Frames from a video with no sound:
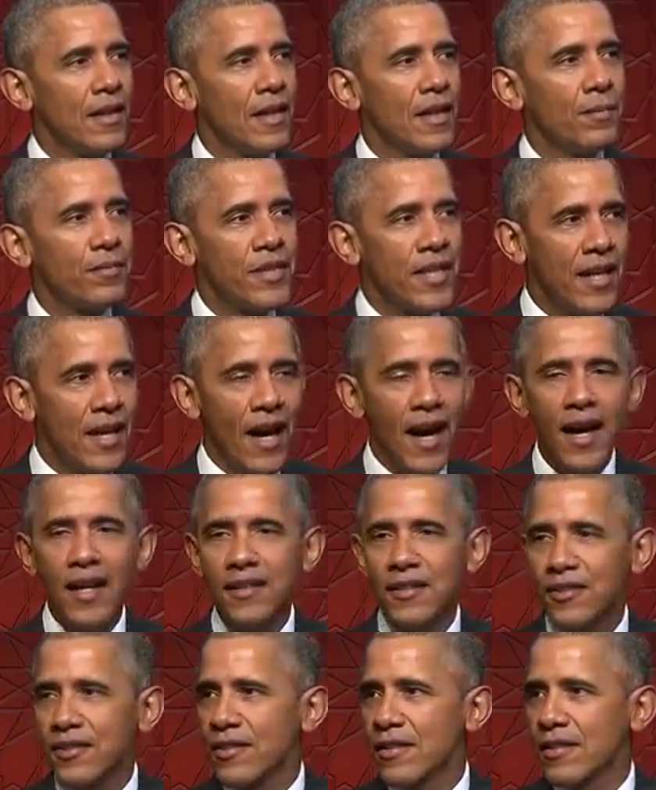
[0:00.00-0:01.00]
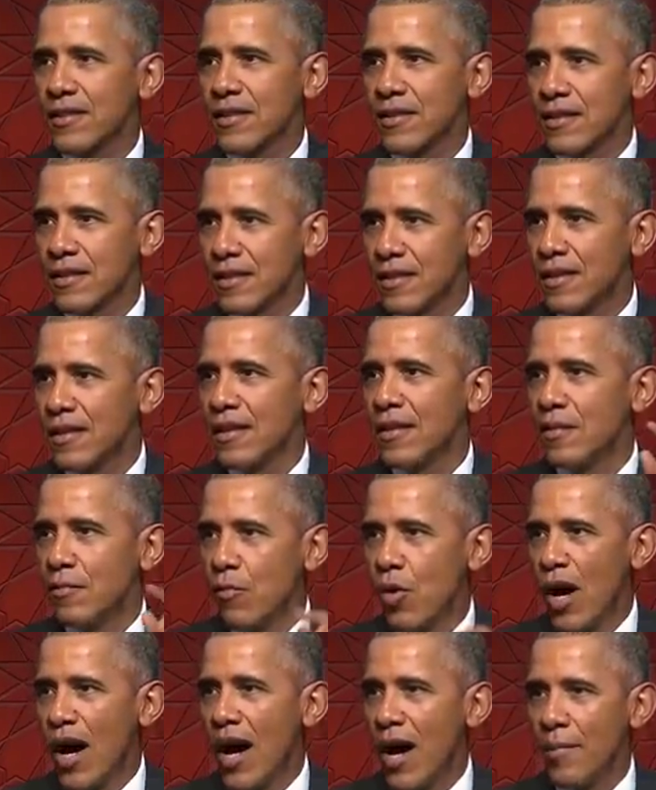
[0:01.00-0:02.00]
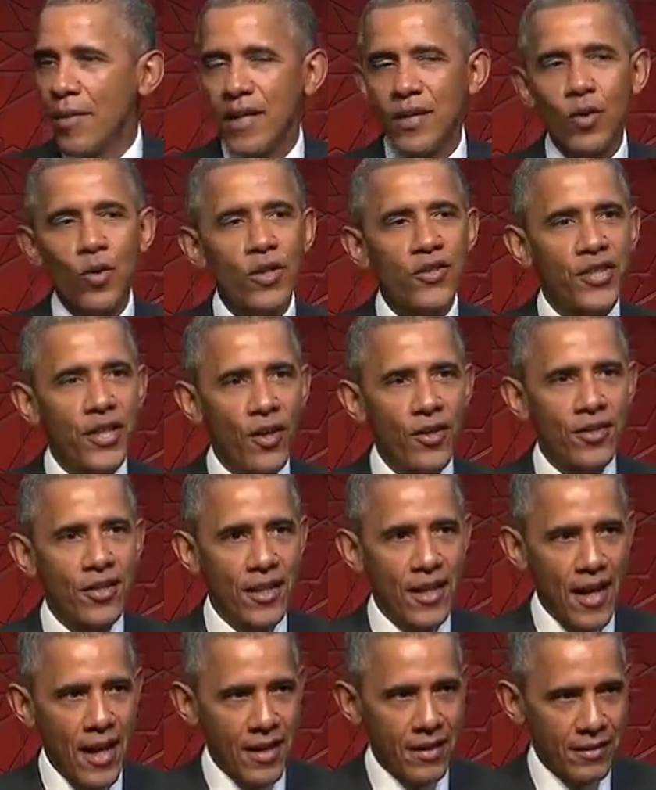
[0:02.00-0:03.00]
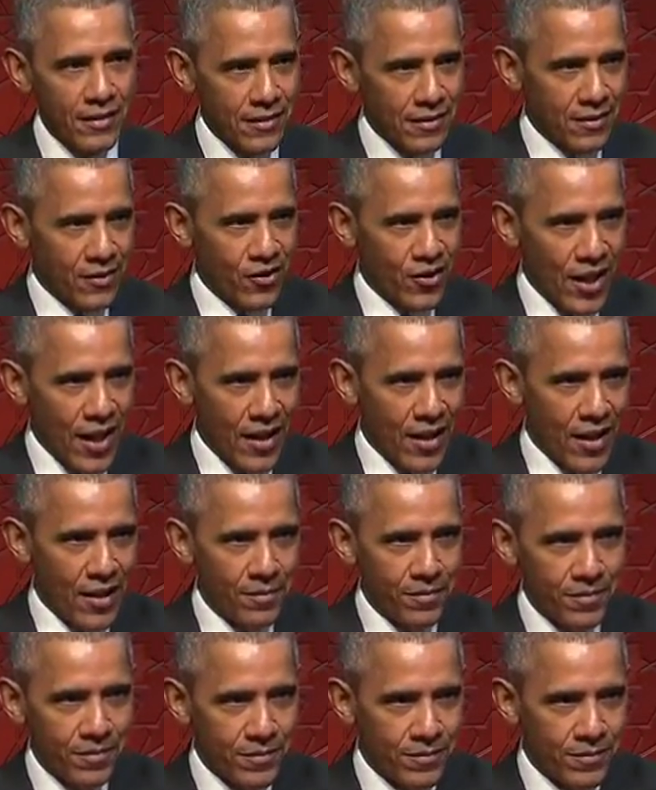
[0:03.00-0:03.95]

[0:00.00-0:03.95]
Ibtihaj Muhammad, who is here today, stand up.